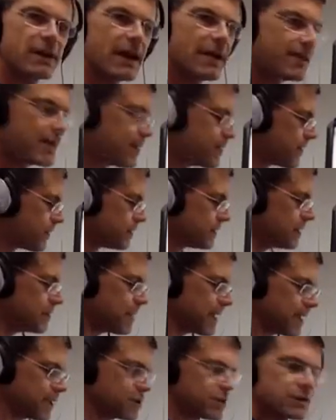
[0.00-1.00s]
And then thirdly,
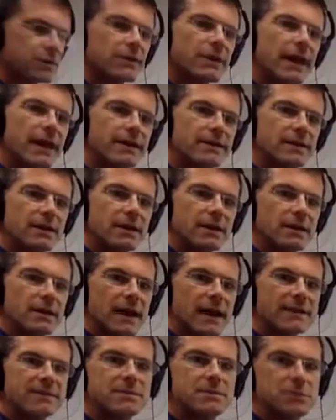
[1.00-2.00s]
making sure that
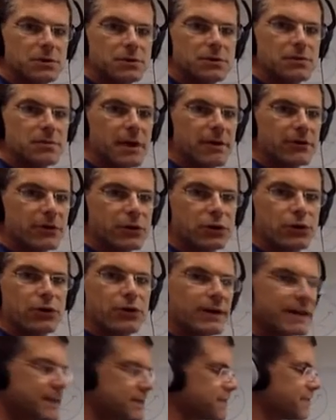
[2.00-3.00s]
as I'm doing my
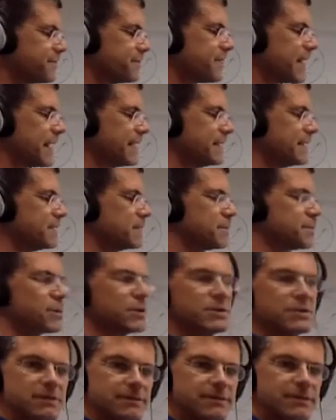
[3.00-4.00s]
recruiting, as I'm finding the
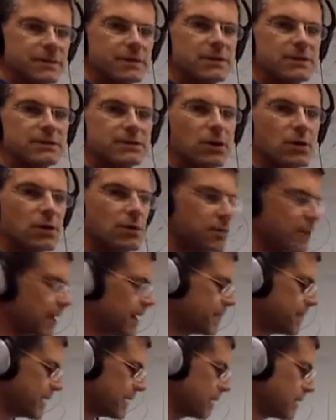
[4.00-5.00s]
person to fill this role, that
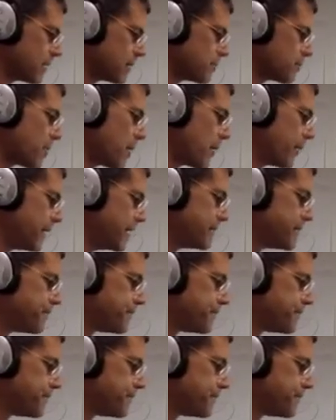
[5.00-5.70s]
I'm making it a priority.